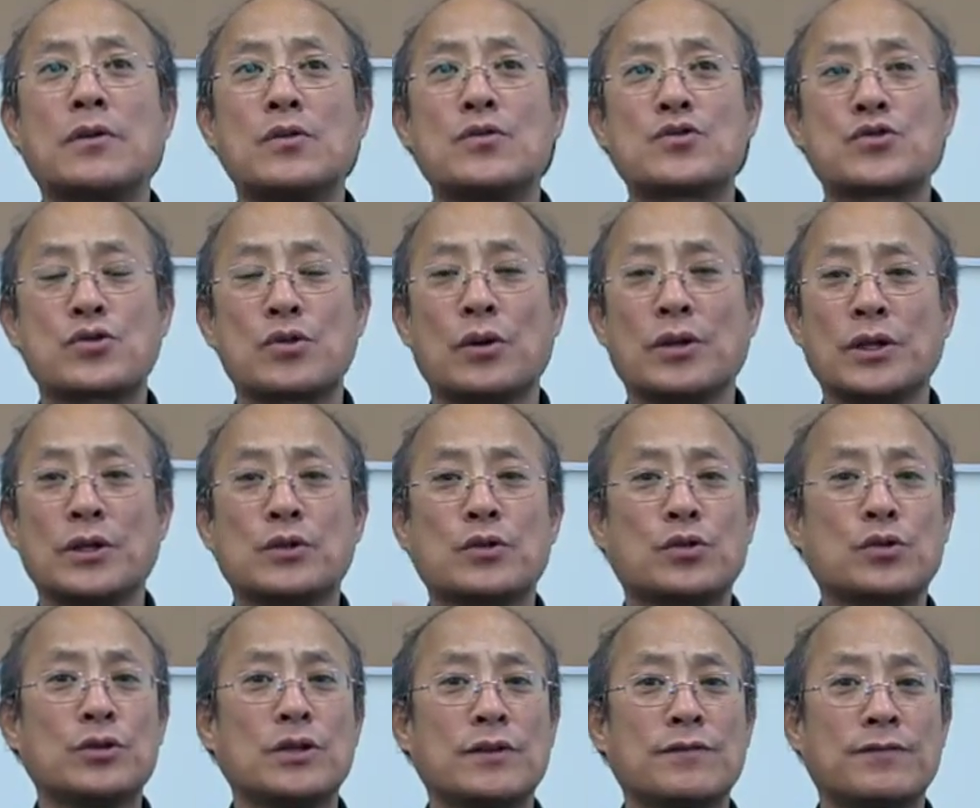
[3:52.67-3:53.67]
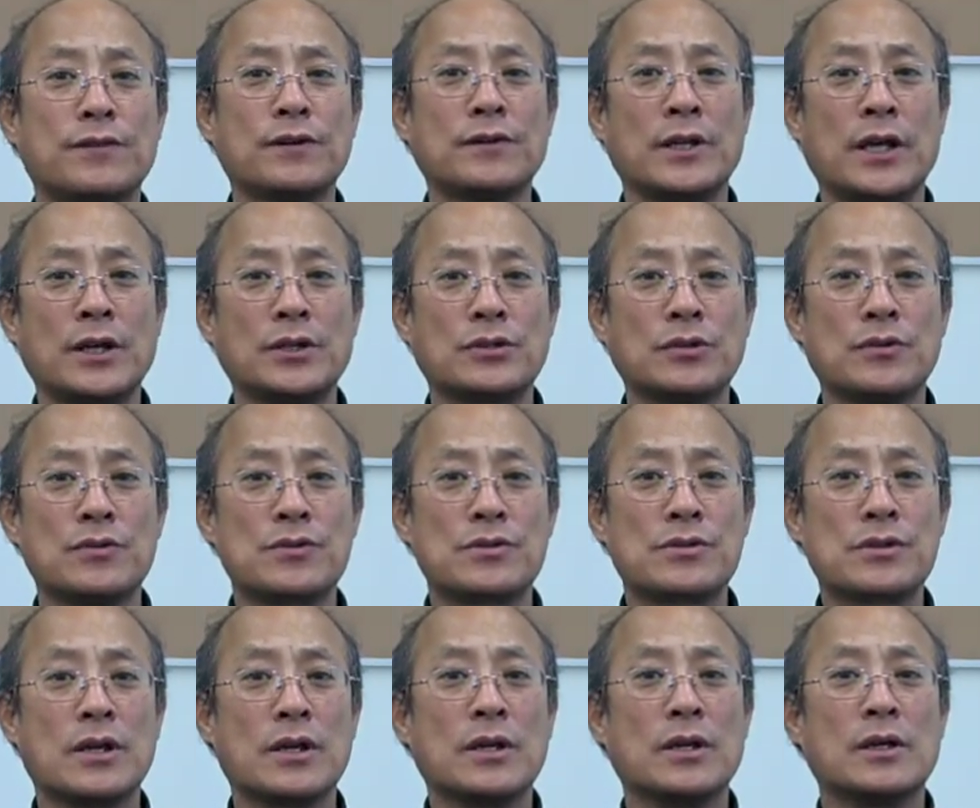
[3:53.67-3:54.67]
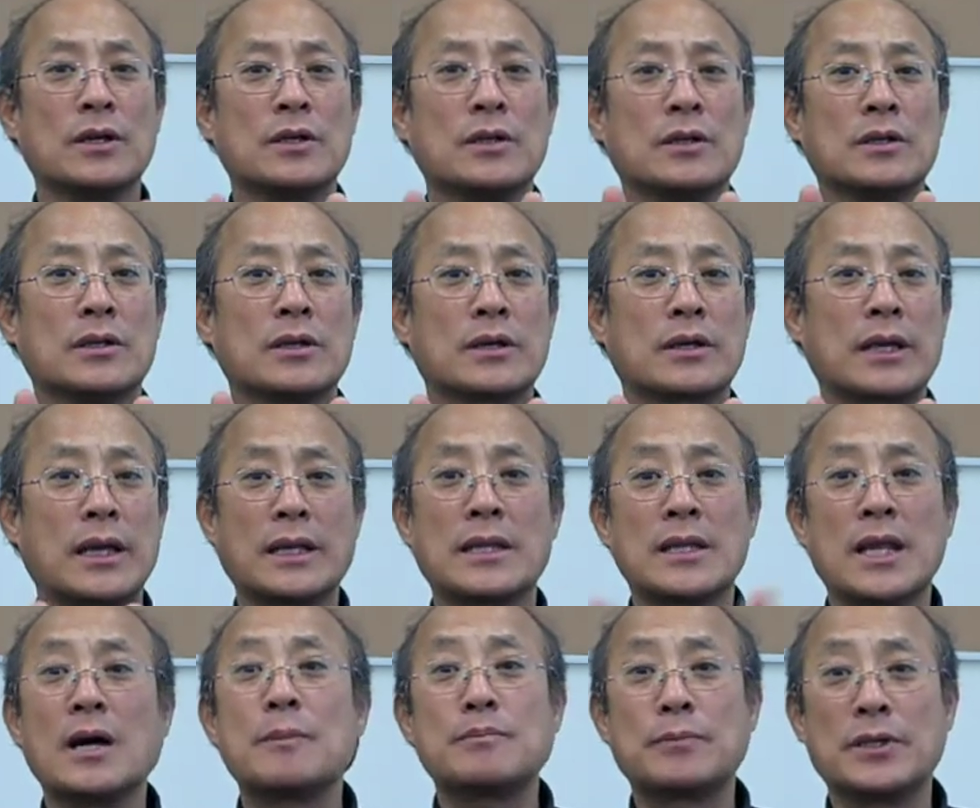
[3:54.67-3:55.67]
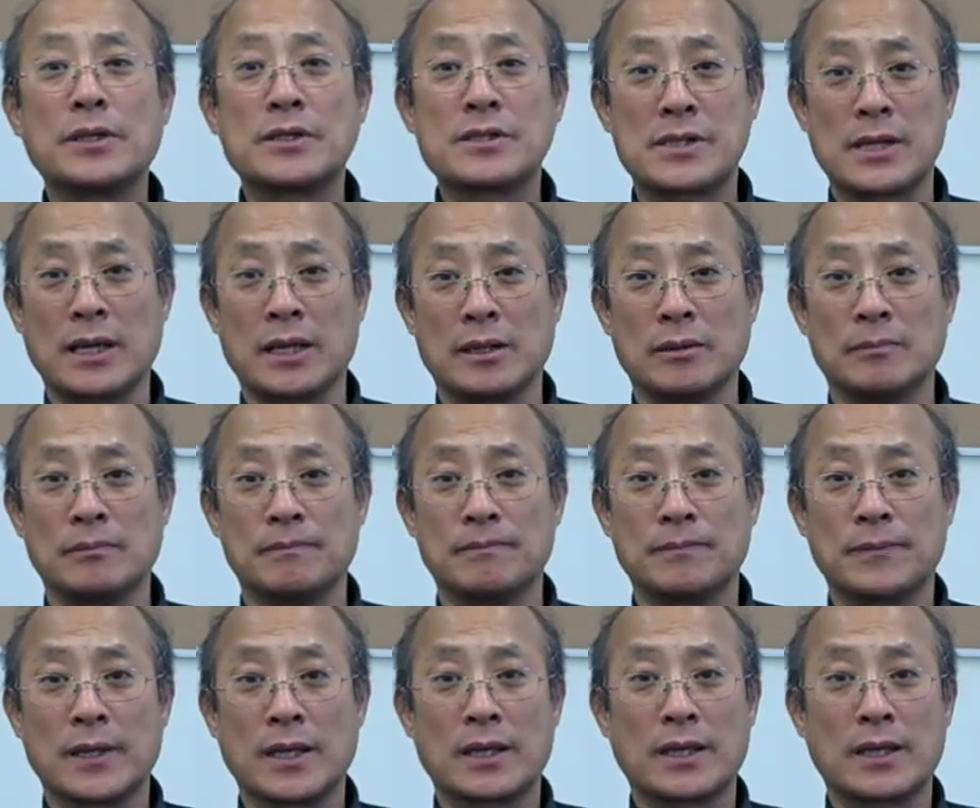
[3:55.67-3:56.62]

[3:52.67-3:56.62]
control controlling two different nations cannot be same.